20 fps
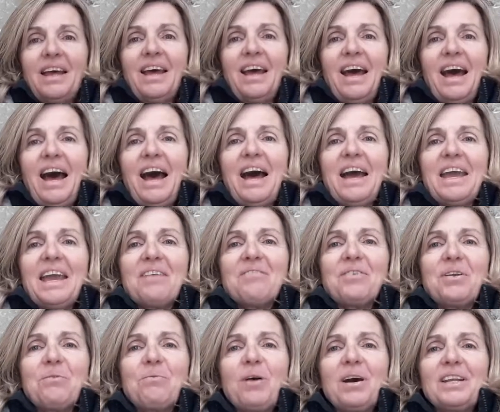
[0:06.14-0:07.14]
Hi
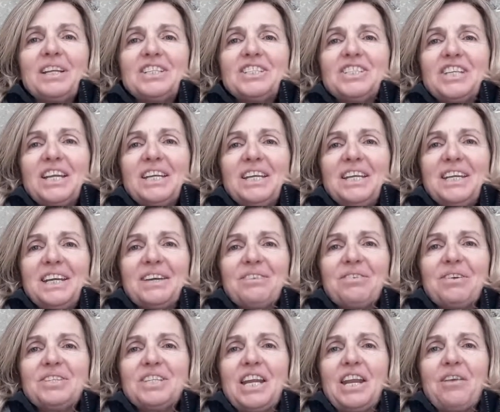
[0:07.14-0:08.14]
everyone, it's Jenny here
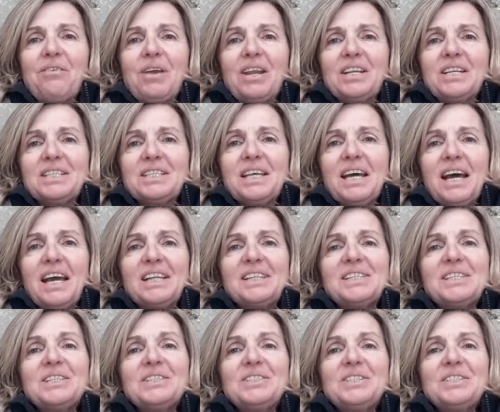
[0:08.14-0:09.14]
from Jenny Wren Designs,
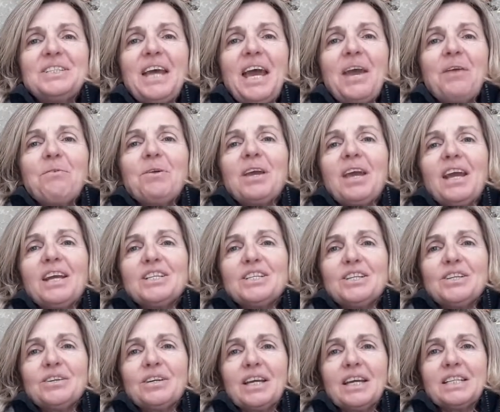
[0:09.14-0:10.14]
and today we're going to
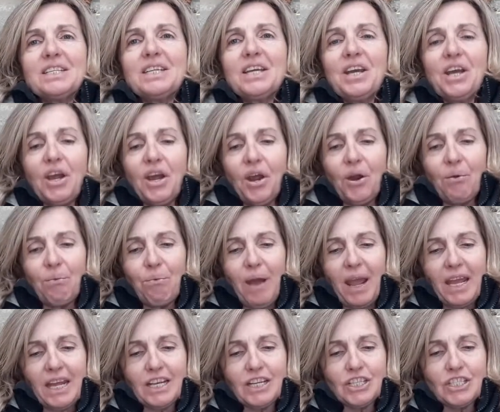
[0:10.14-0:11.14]
look at
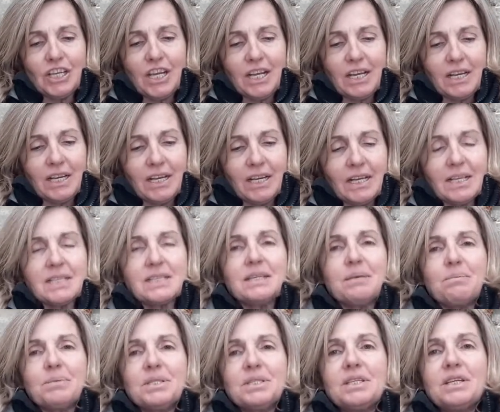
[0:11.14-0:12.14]
arranging some
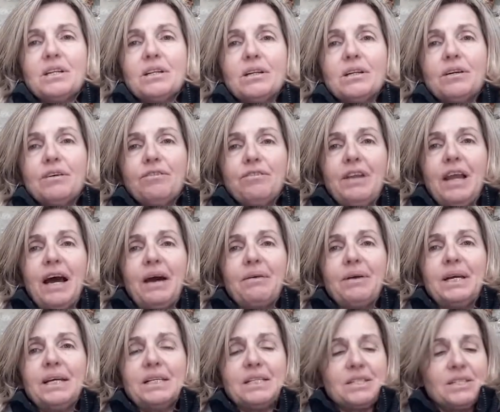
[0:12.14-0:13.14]
silk
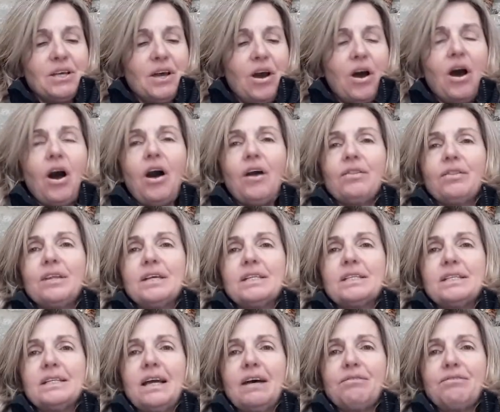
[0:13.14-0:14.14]
flowers on this
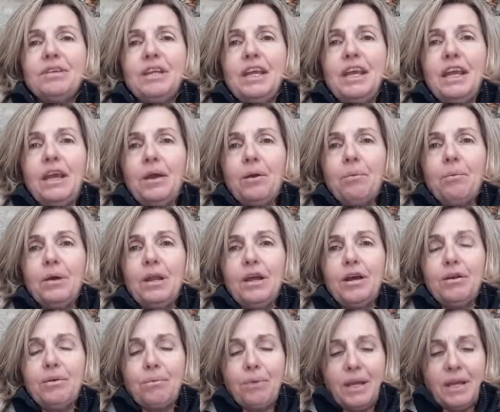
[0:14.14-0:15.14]
lovely willow
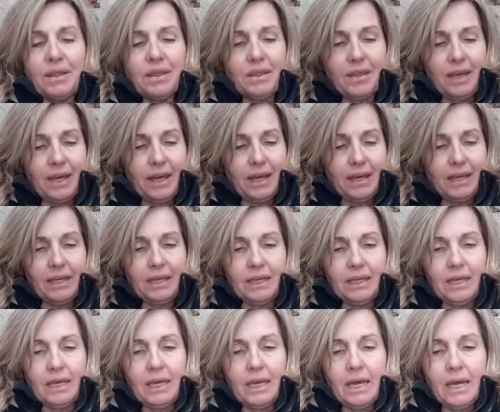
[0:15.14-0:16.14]
wreath here.
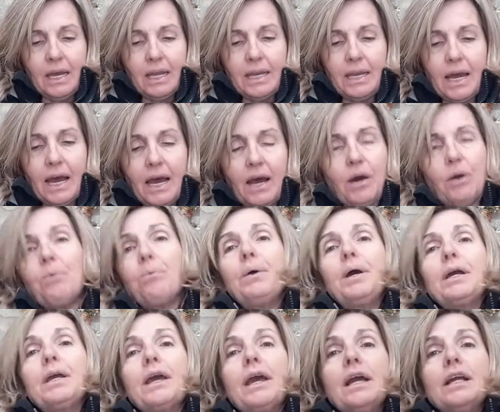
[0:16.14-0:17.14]
Now we're
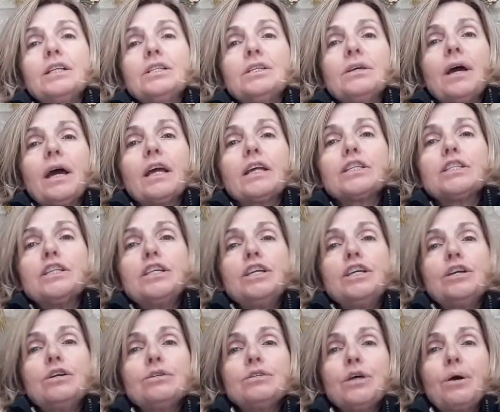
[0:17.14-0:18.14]
going to actually
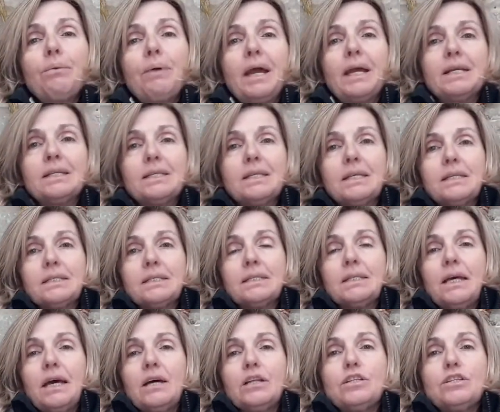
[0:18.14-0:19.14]
use Oasis.
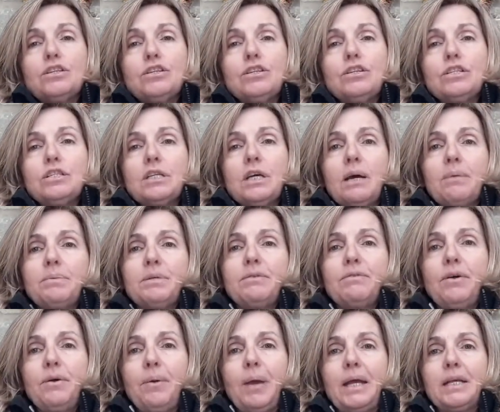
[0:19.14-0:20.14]
There are two types of
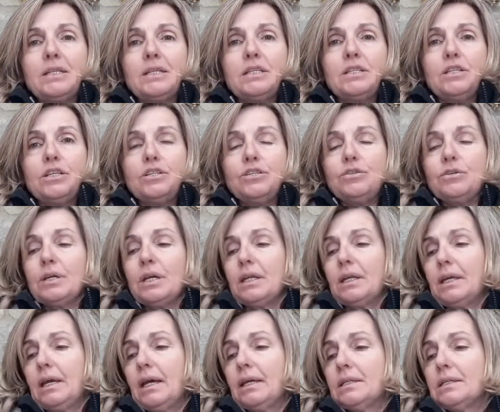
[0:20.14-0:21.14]
Oasis that you can
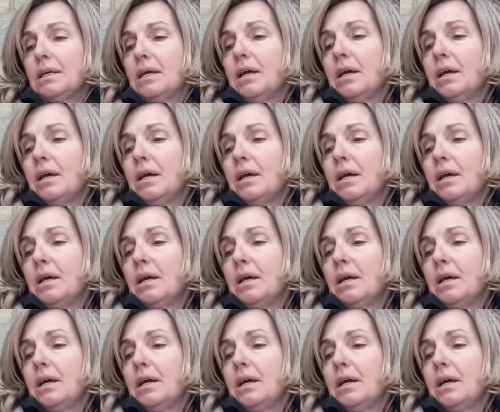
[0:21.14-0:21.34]
get.